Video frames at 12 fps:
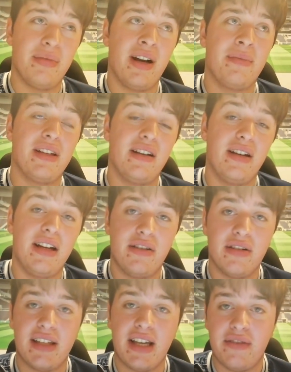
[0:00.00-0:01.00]
perhaps, that it
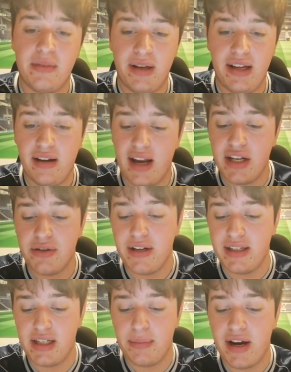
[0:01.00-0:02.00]
does have to be
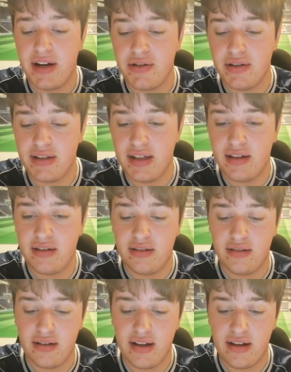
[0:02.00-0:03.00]
injuries and departures
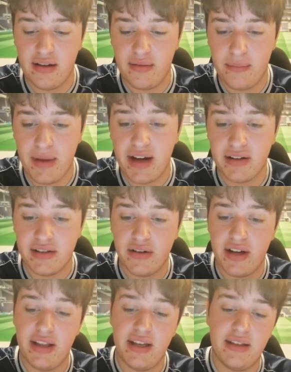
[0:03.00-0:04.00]
that make us
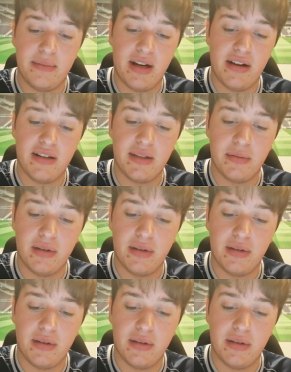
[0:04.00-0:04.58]
sign these players.